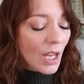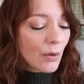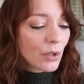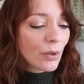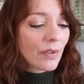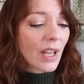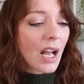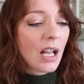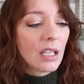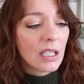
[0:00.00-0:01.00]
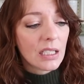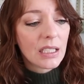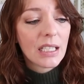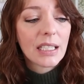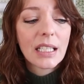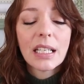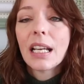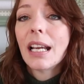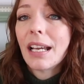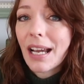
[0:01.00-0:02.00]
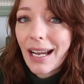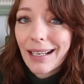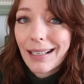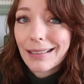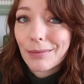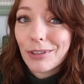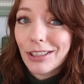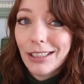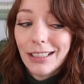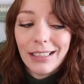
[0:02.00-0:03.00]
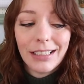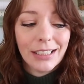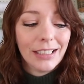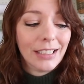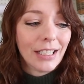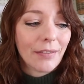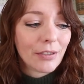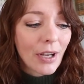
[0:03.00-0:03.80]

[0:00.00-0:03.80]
It was over the holiday season. I got some good, good stuff.